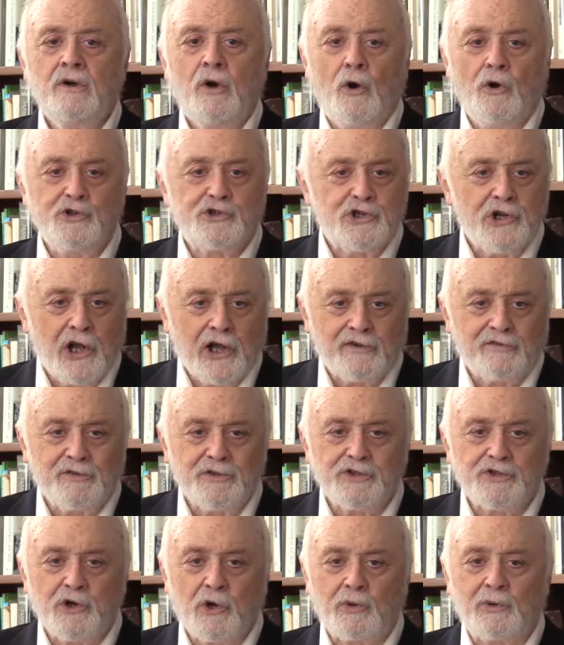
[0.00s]

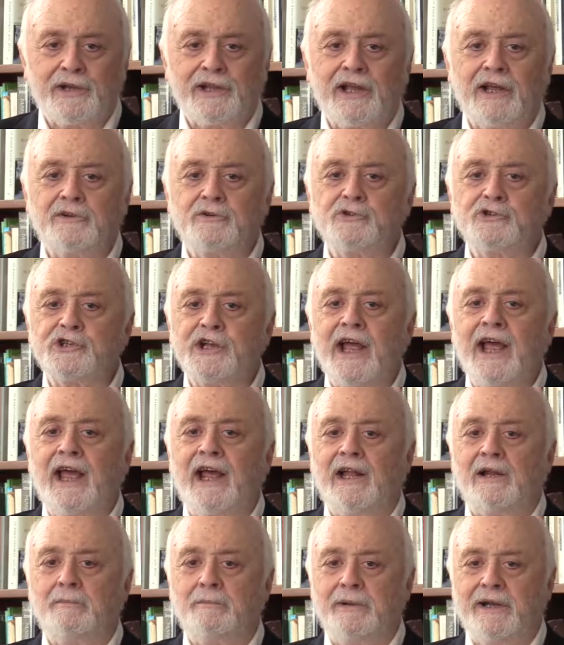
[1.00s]
Oceanographers already
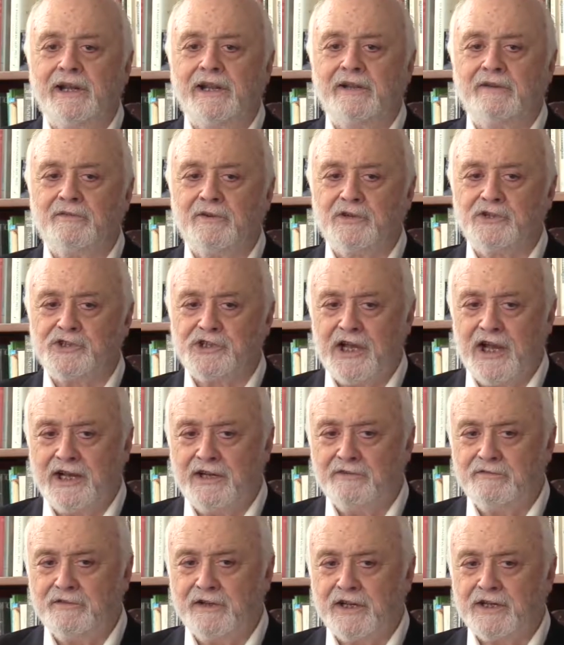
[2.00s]
understand many of their
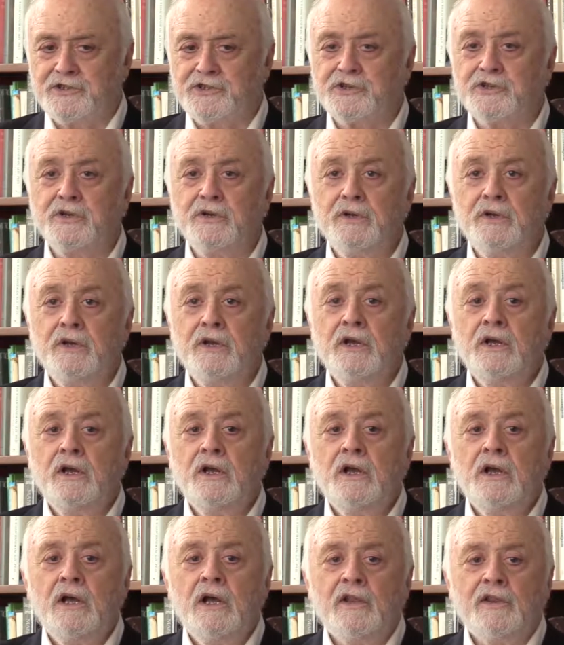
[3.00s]
side effects.
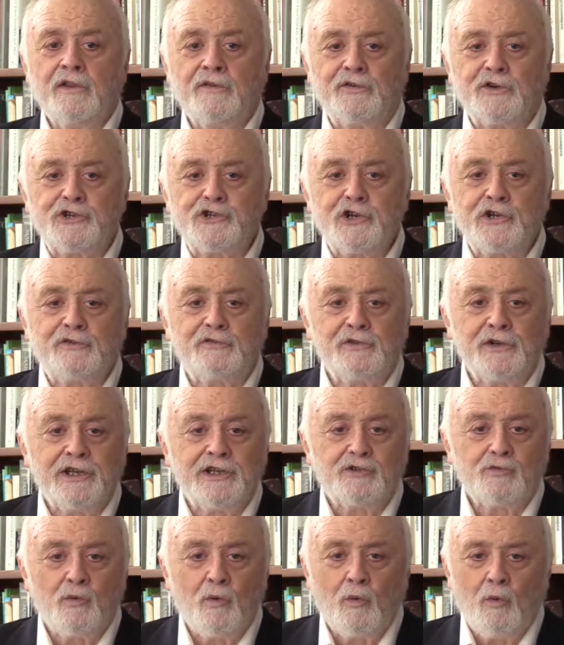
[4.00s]
The fishing
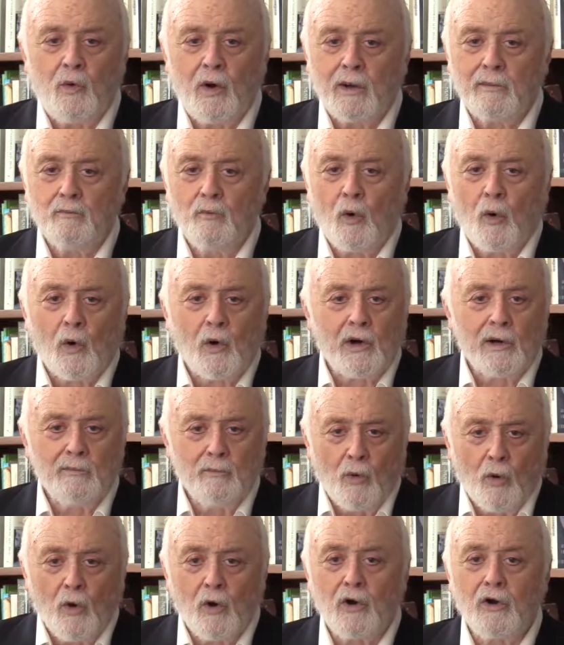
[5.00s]
fleets will want more and
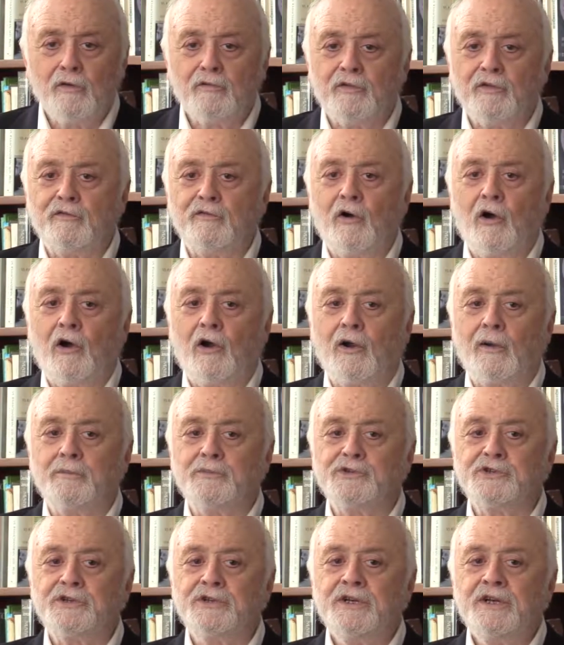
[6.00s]
more of the
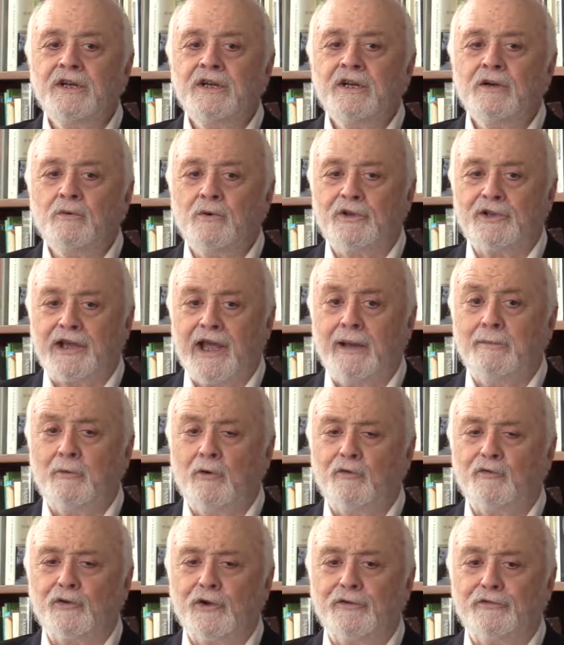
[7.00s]
farms with
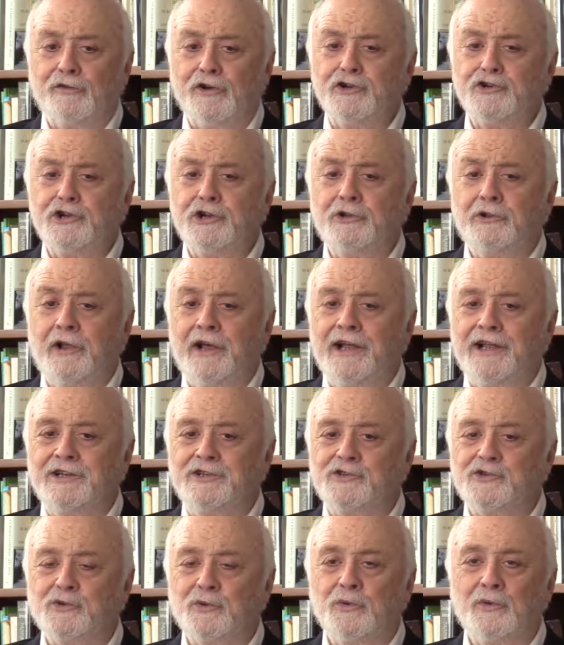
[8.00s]
cable-free fishing
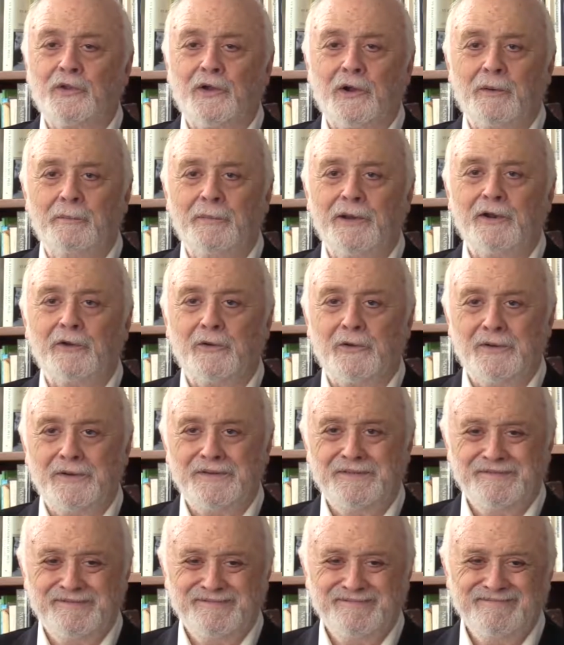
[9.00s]
lanes through their middle.
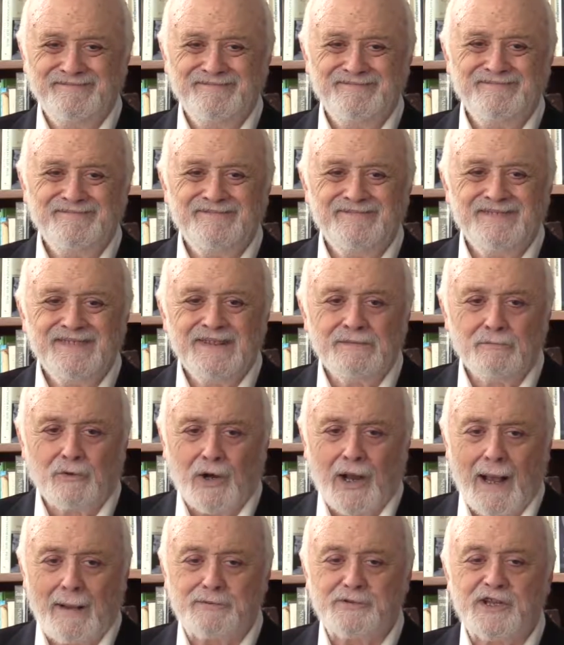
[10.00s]

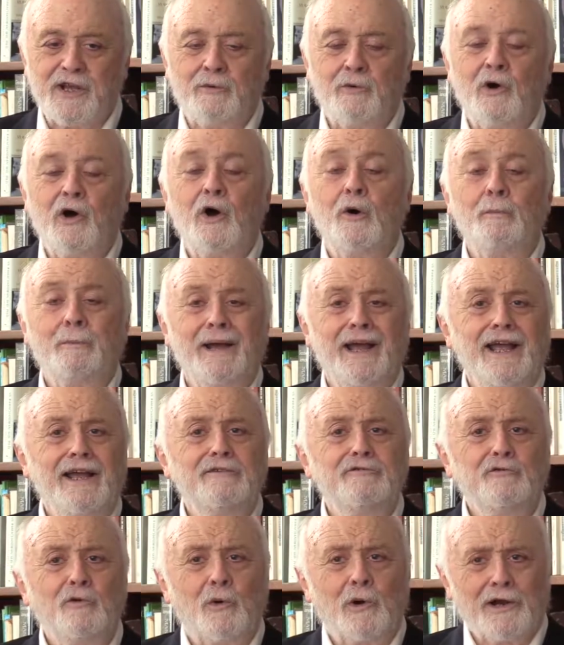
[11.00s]
Perhaps they will help pay
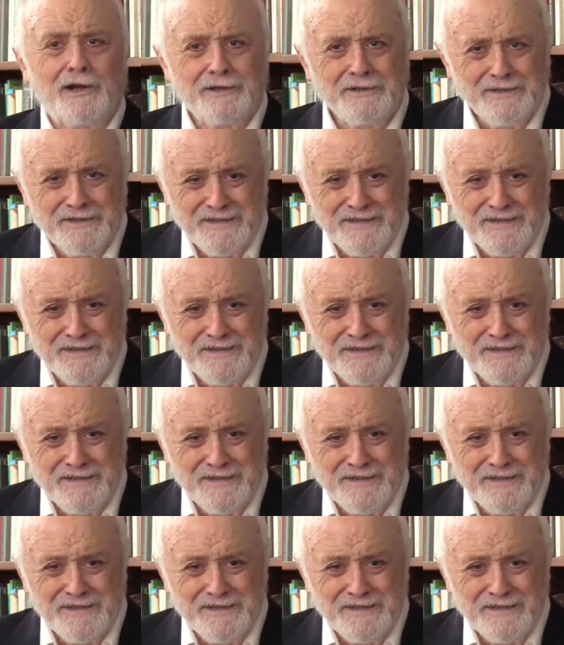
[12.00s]
for it.